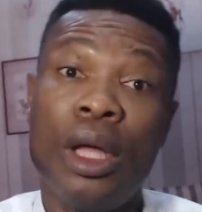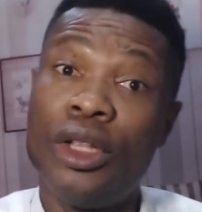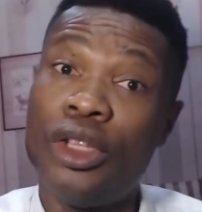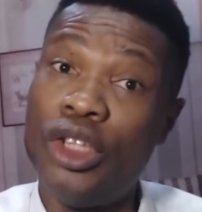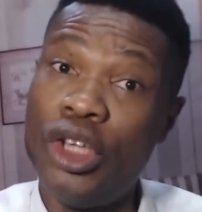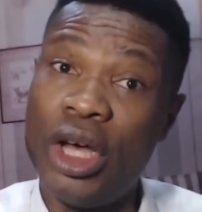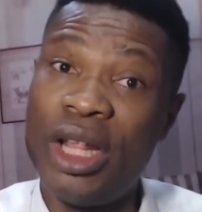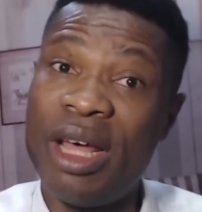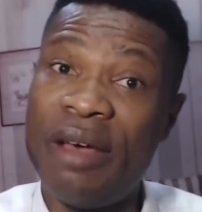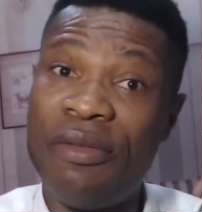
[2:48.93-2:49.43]

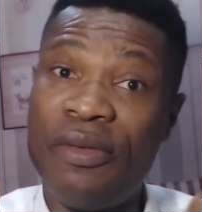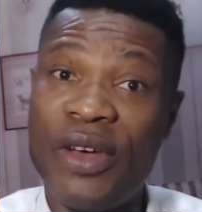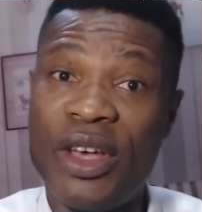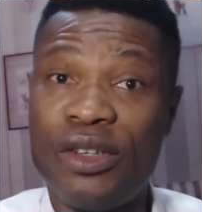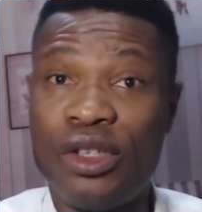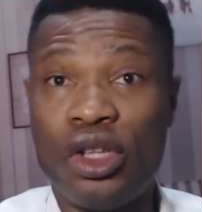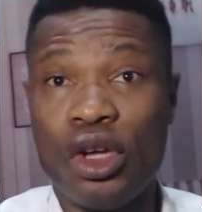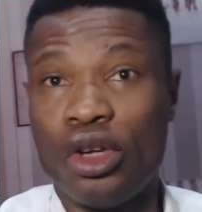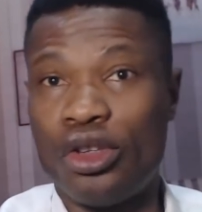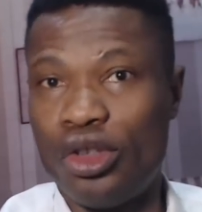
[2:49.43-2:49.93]
The other
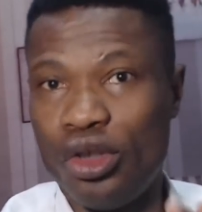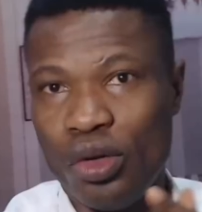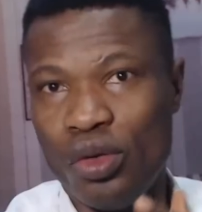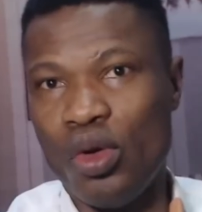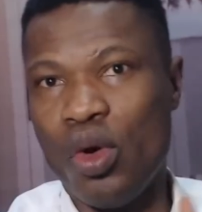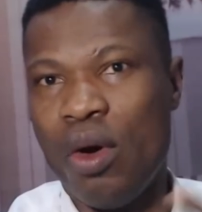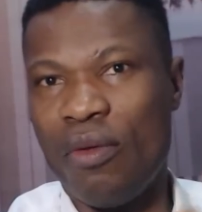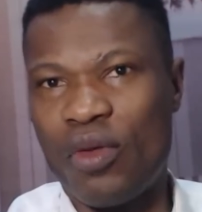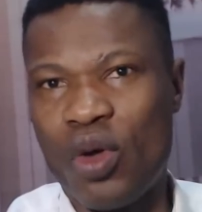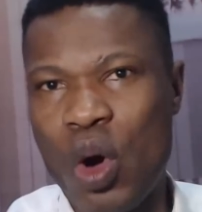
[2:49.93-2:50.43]
Festus, you
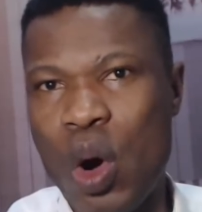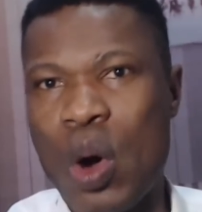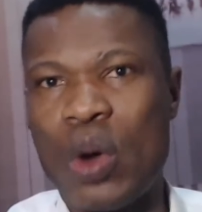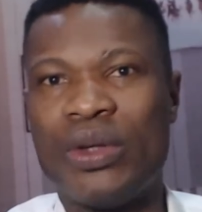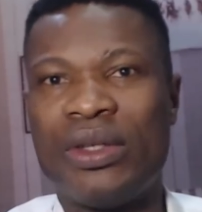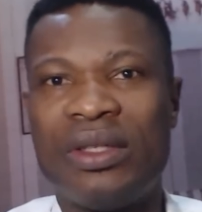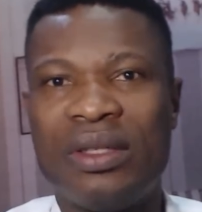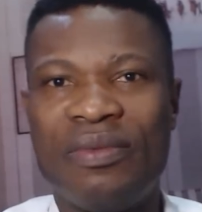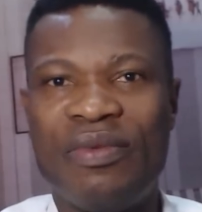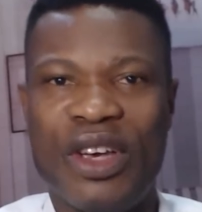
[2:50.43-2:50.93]
know, of
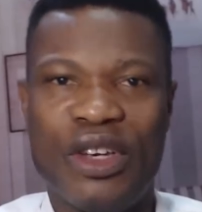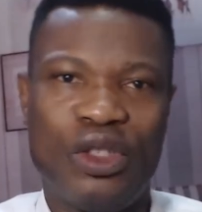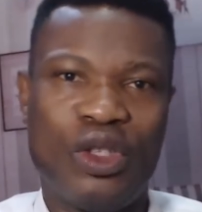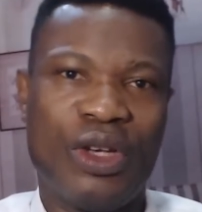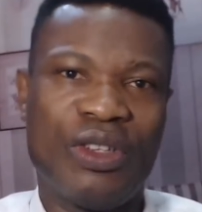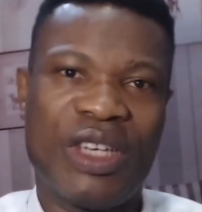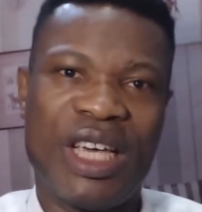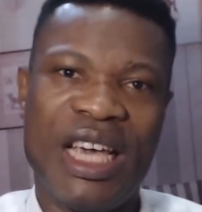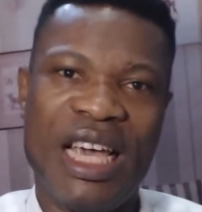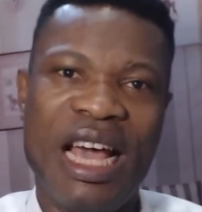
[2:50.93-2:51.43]
course,
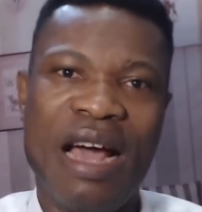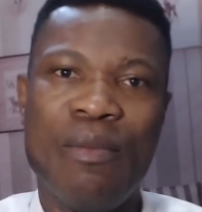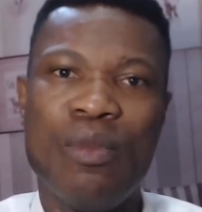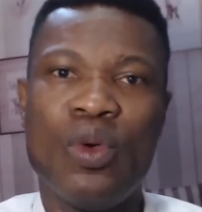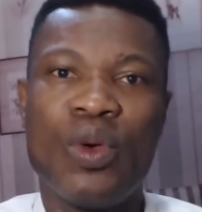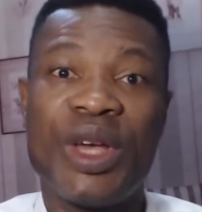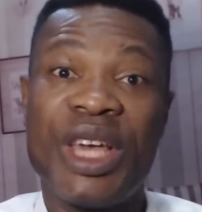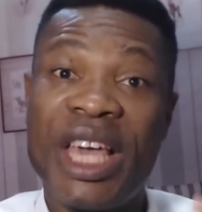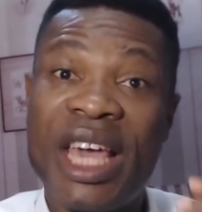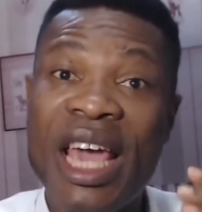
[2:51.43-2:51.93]
Festus
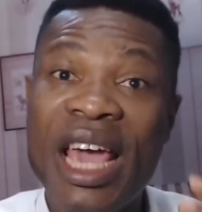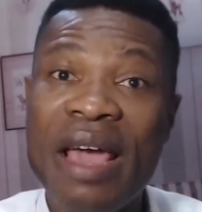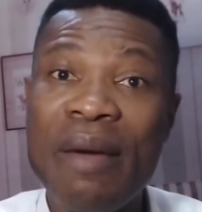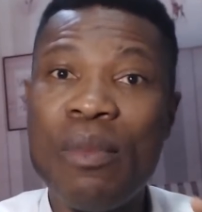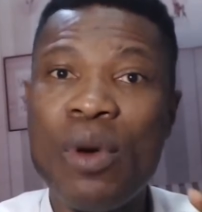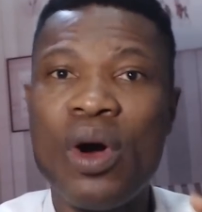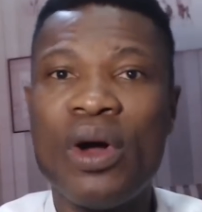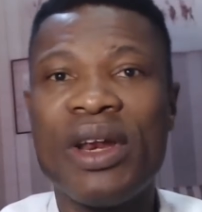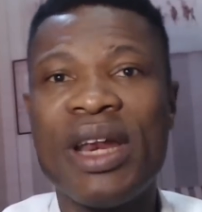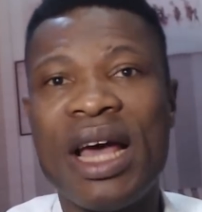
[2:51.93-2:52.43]
Keyamo, came
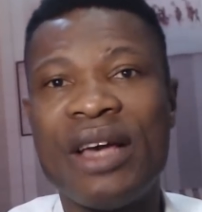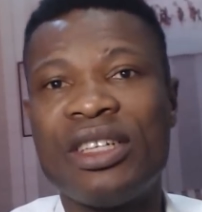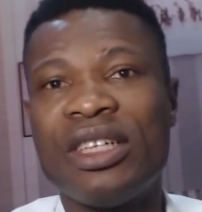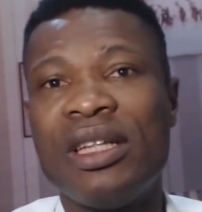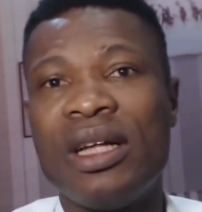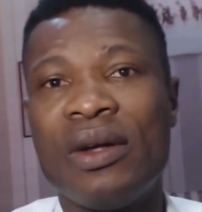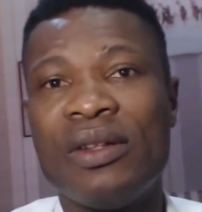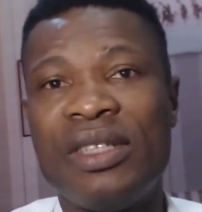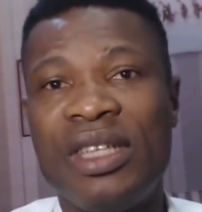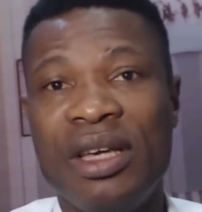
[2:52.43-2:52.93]
on
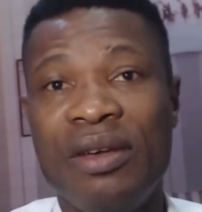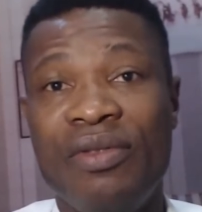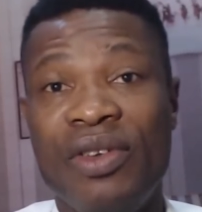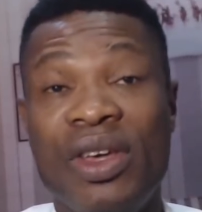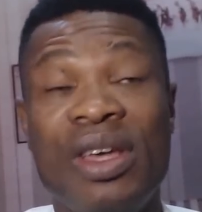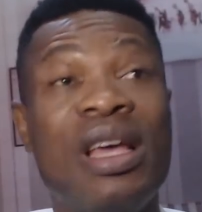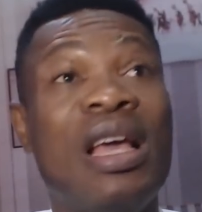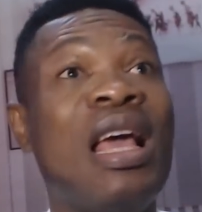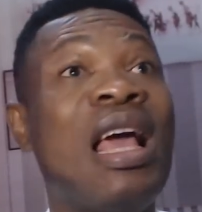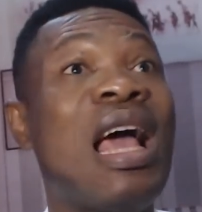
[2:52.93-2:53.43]
national
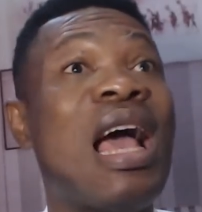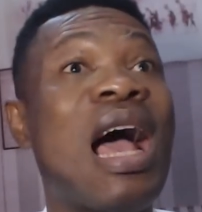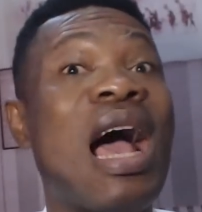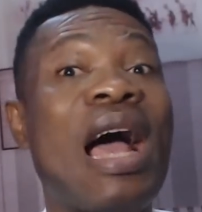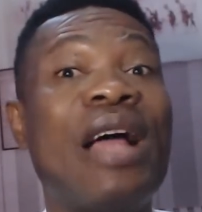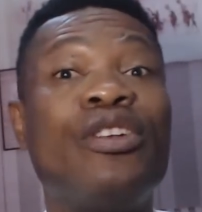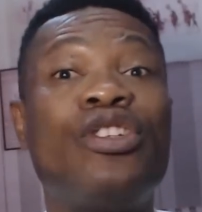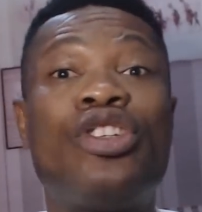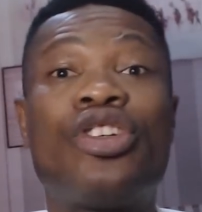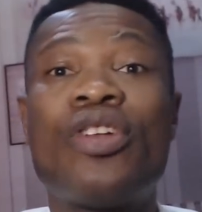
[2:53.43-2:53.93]
TV
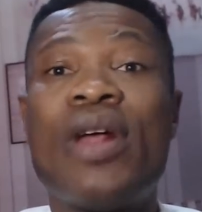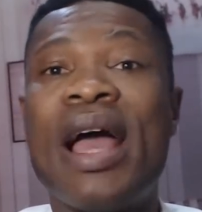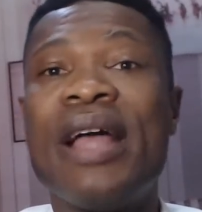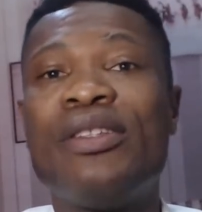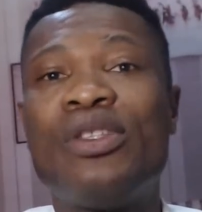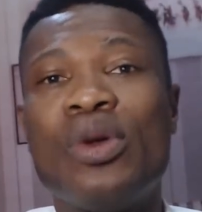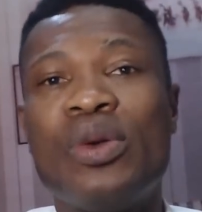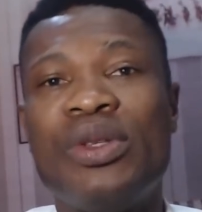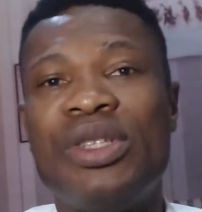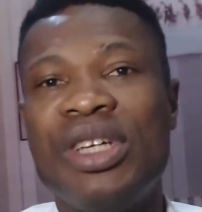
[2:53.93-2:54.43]
and
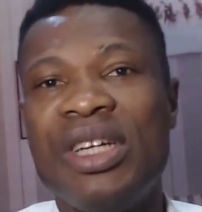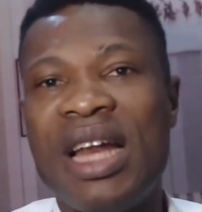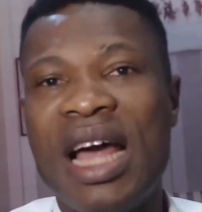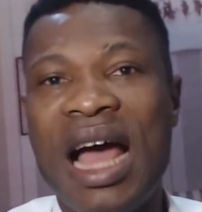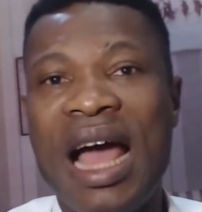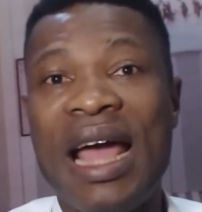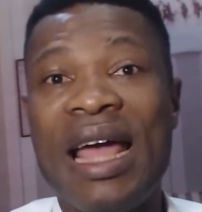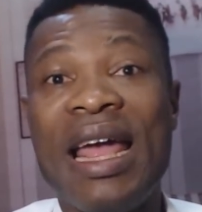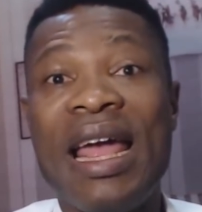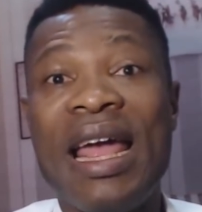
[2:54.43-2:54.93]
tried to
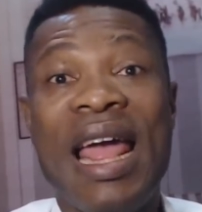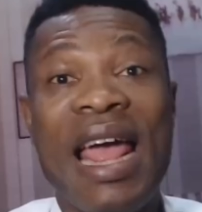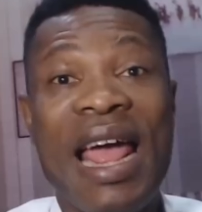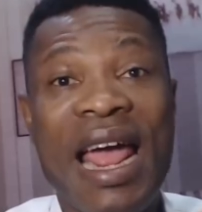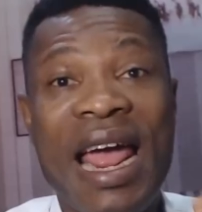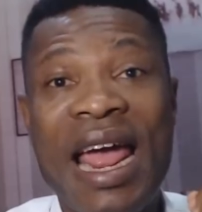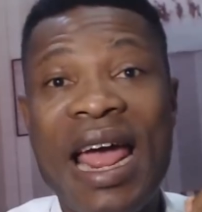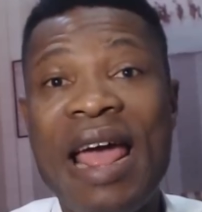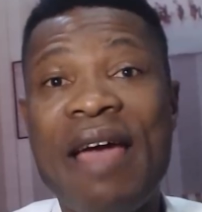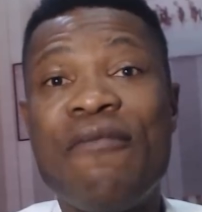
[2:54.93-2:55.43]
deny
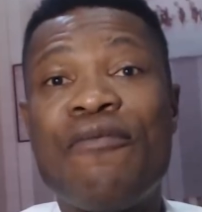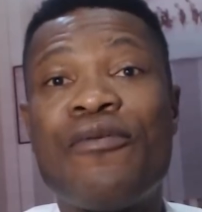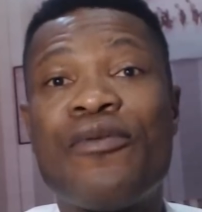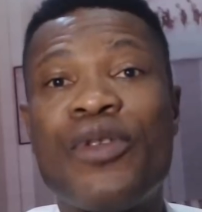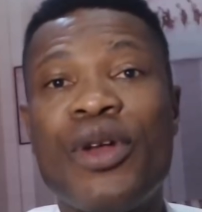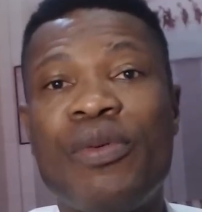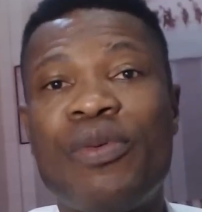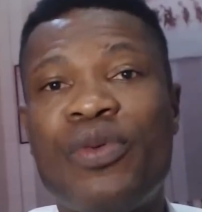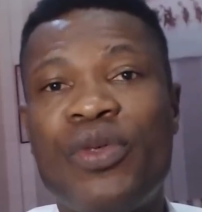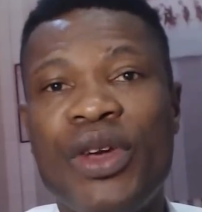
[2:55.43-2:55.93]

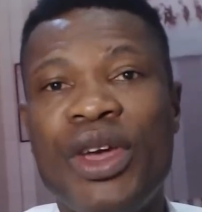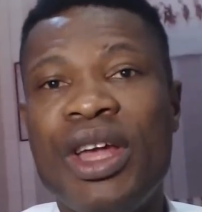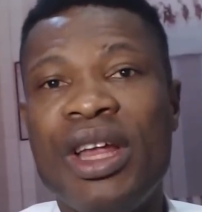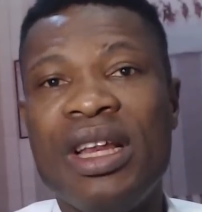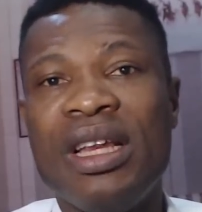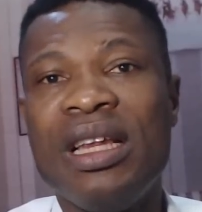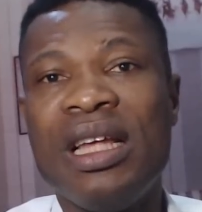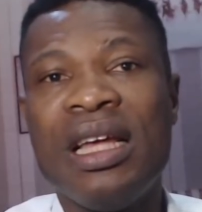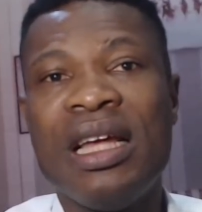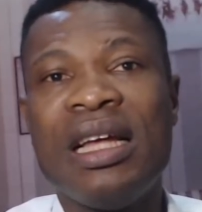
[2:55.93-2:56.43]

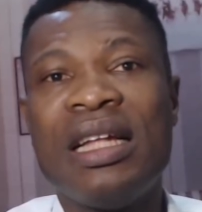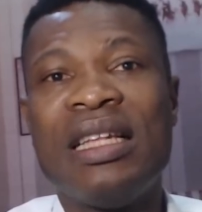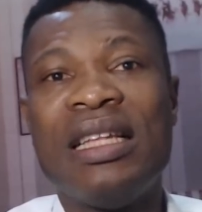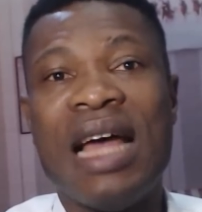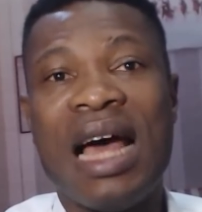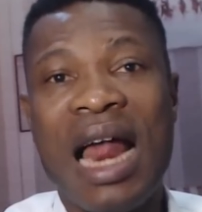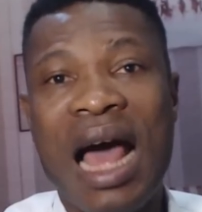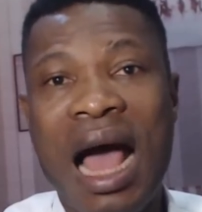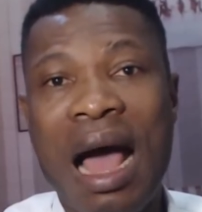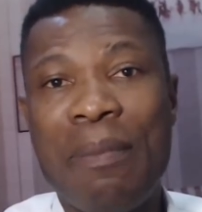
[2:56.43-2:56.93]
everything
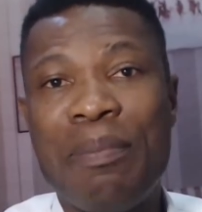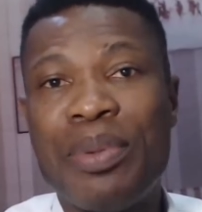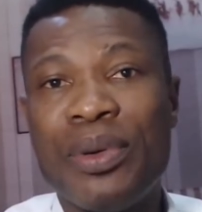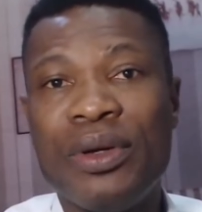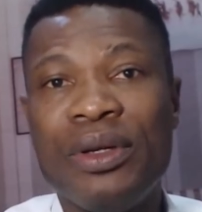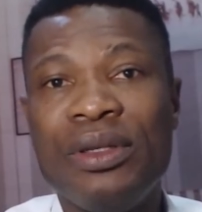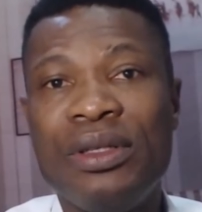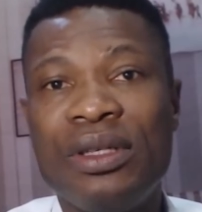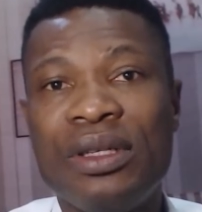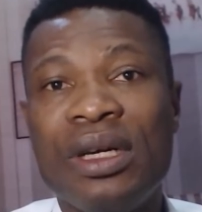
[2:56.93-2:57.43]
that
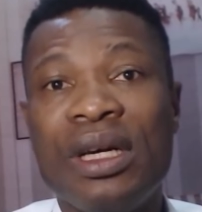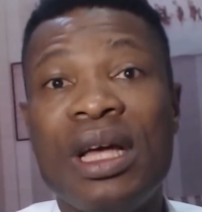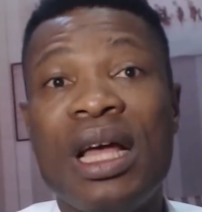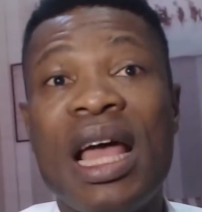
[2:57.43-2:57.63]
happened,